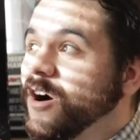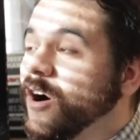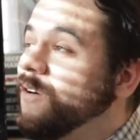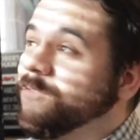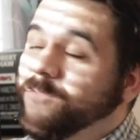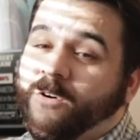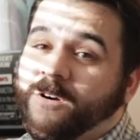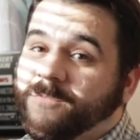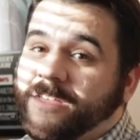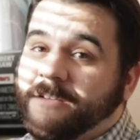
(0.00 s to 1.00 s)
all
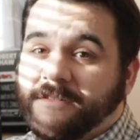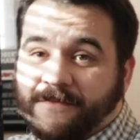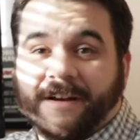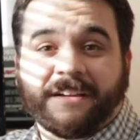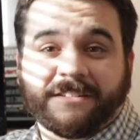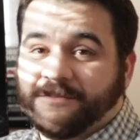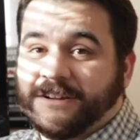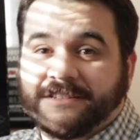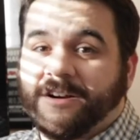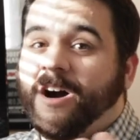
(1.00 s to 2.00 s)
four of them in varying
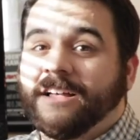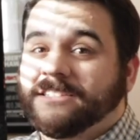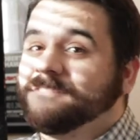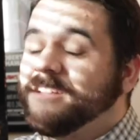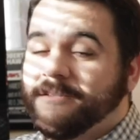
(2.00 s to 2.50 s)
degrees are awesome,